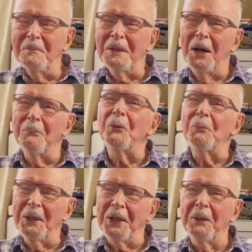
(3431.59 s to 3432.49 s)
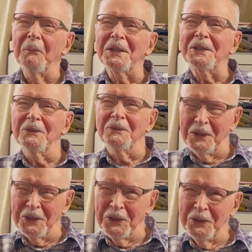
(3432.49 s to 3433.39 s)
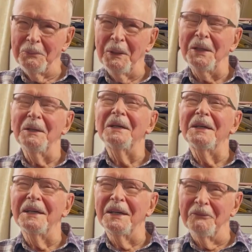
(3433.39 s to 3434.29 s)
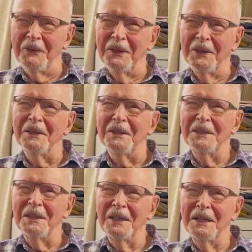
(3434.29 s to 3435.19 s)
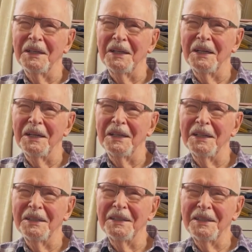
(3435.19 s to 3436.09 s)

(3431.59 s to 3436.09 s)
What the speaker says: I'm repeating myself. Excuse me. But it's probably worth repeating, Godfrey.